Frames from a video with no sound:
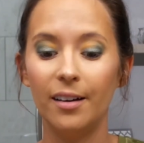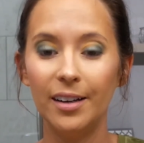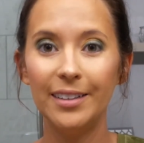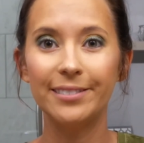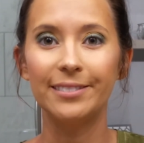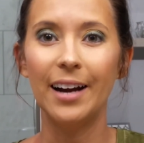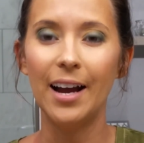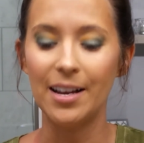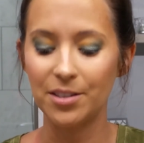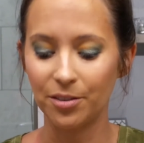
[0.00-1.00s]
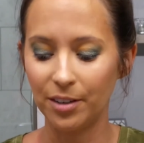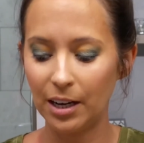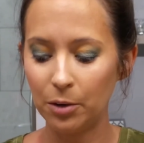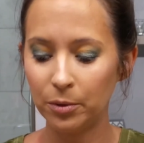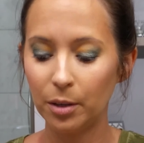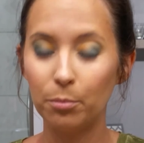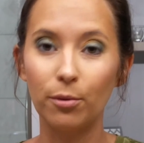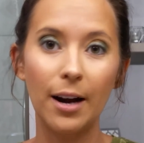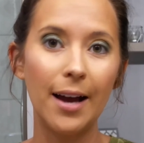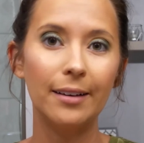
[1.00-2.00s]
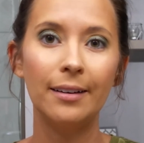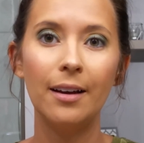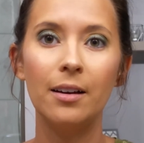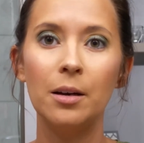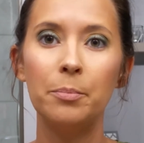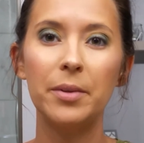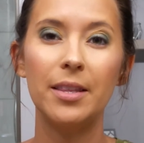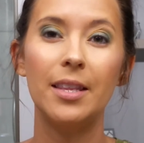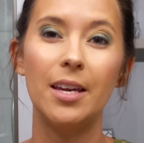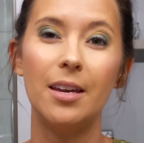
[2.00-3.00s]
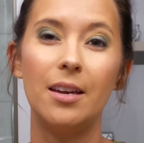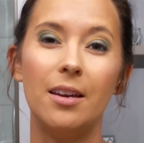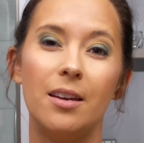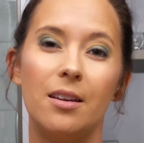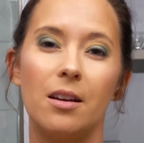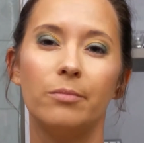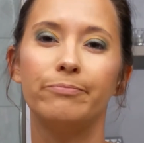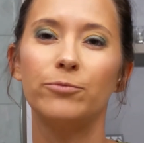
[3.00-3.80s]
All right, so now I want to brighten up I'm